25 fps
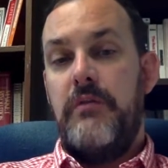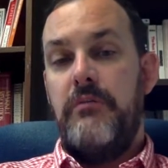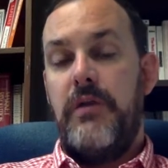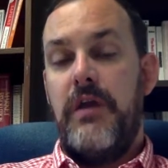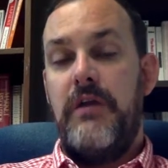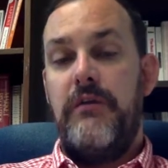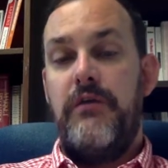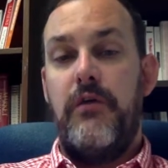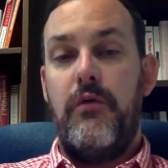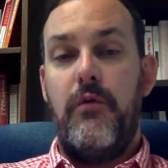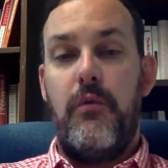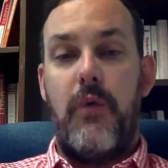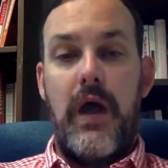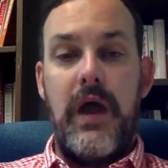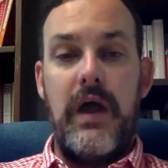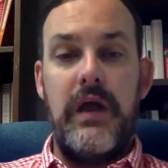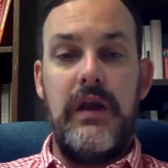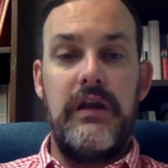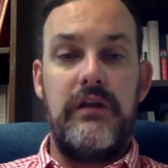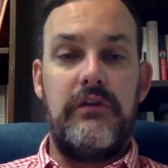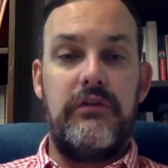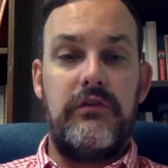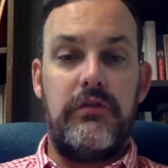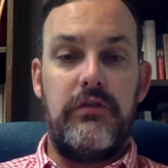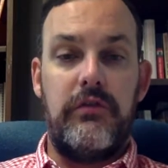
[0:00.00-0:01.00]
But if you
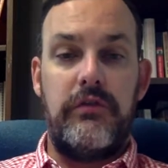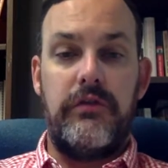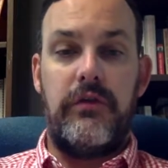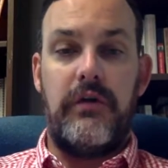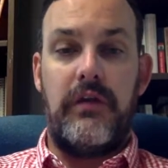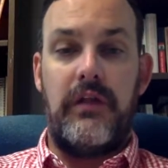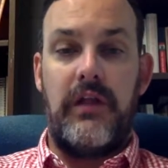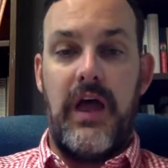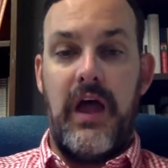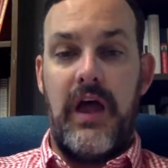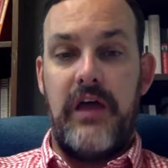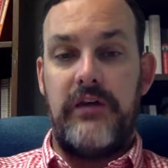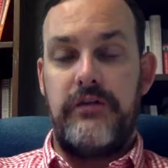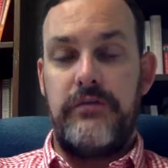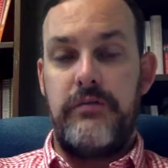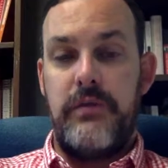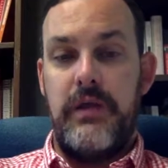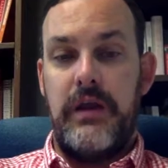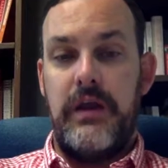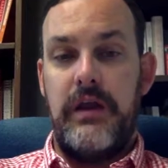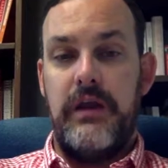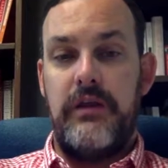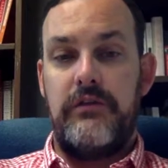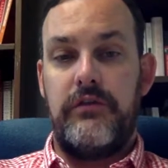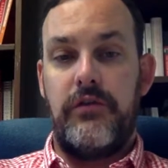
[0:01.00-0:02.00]
wait until the last
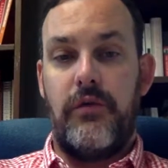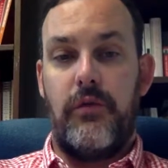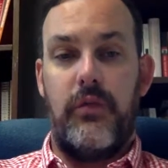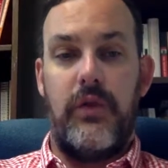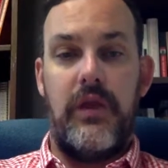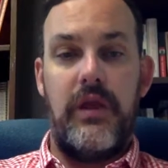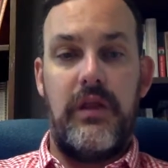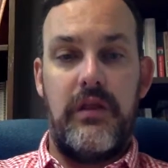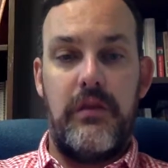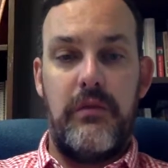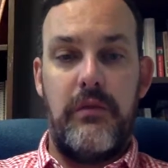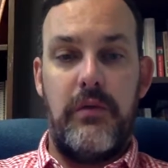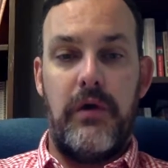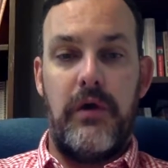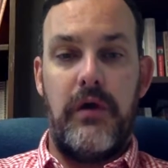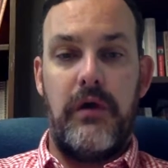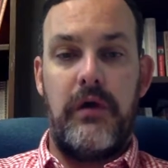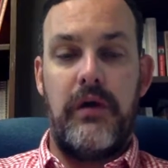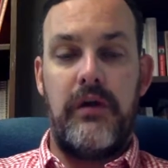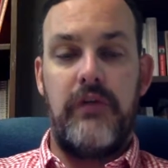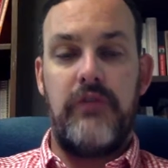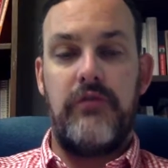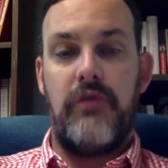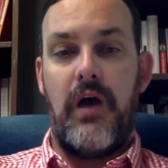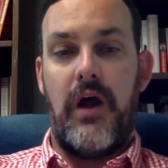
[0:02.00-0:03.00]
minute to read the
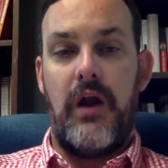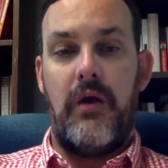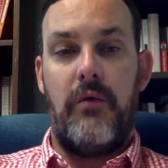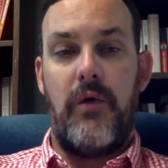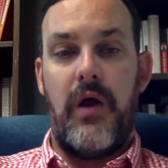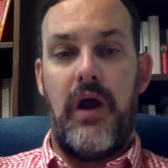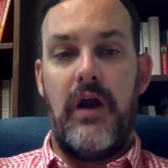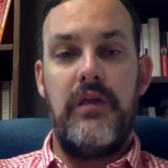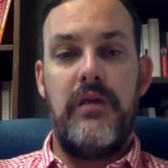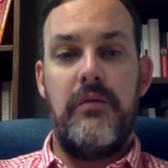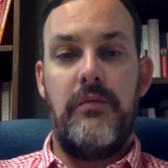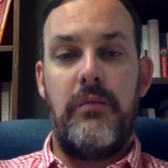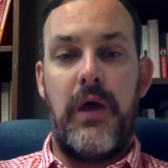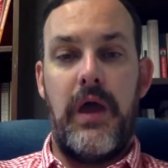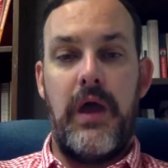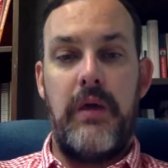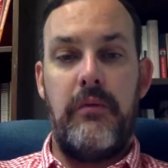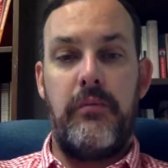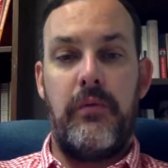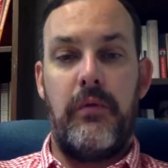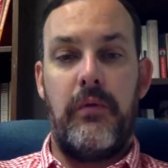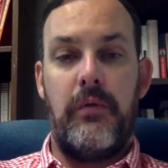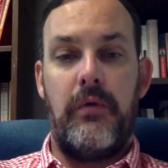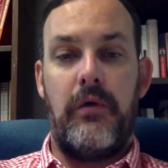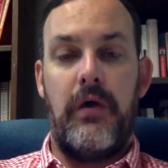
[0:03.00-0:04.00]
book and try to write the
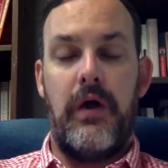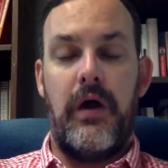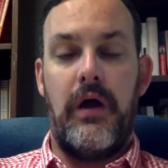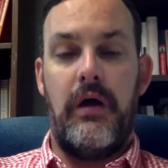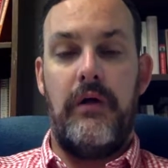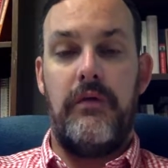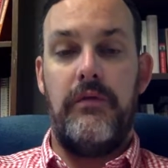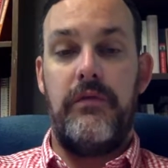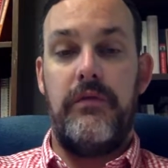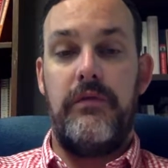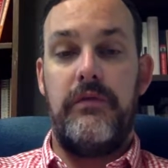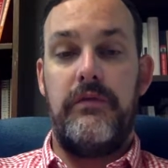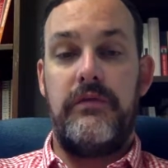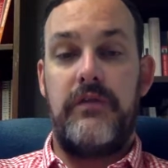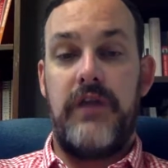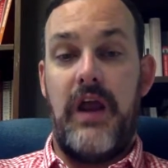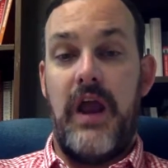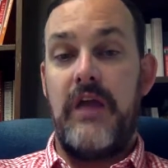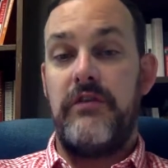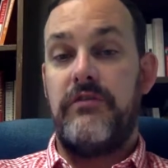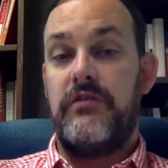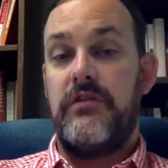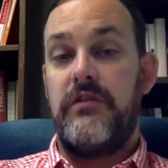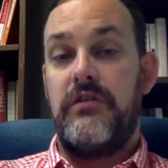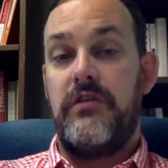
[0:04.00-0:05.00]
paper,
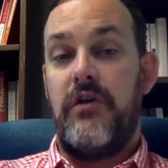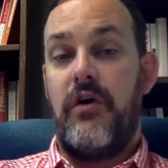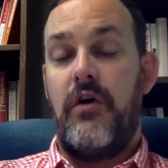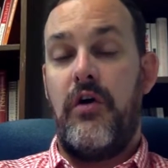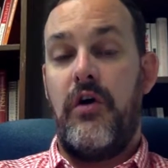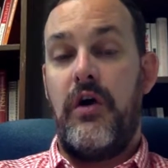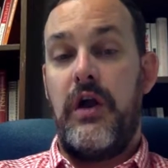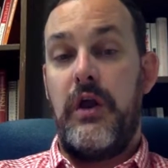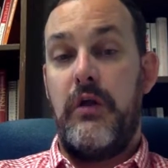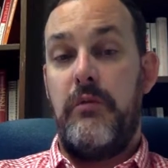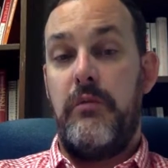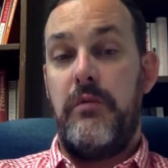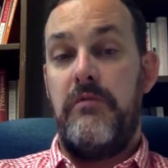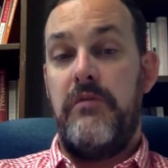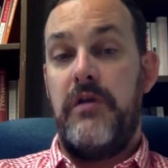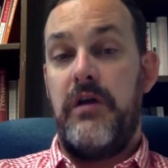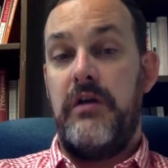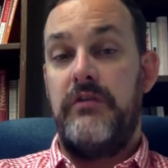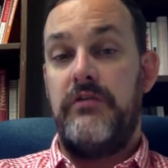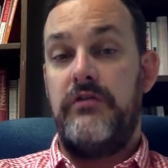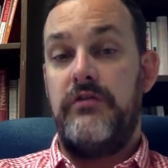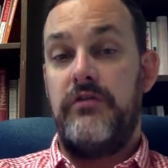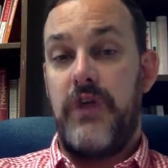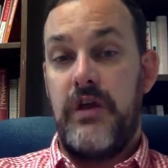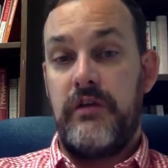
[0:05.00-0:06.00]
chances are it'll be
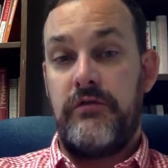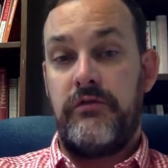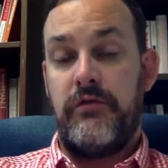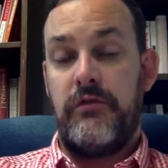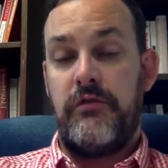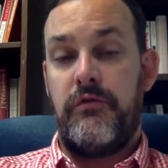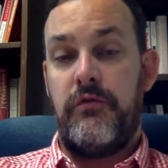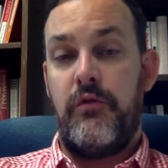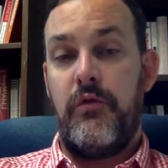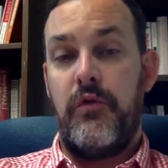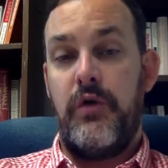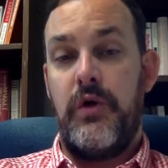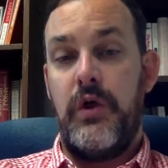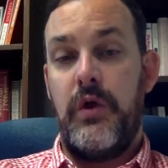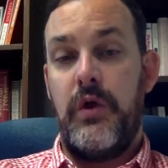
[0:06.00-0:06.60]
very stressful for